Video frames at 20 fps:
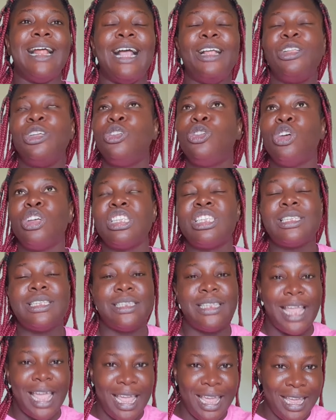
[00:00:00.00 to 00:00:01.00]
I didn't just
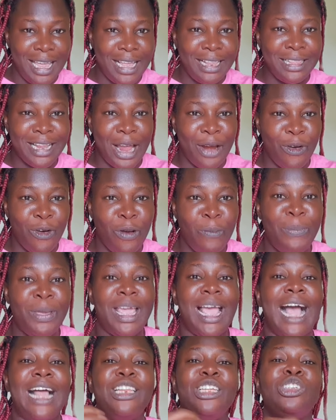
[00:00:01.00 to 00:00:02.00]
stay in
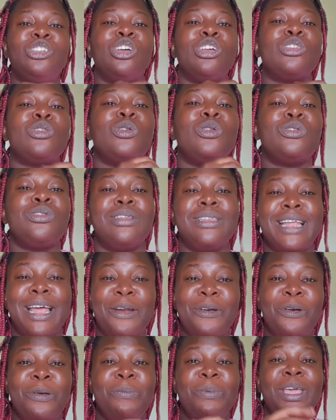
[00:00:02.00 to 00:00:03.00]
Nairobi, I didn't just go to
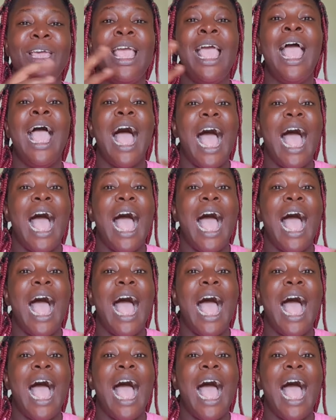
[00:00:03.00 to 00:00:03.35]
Nairobi,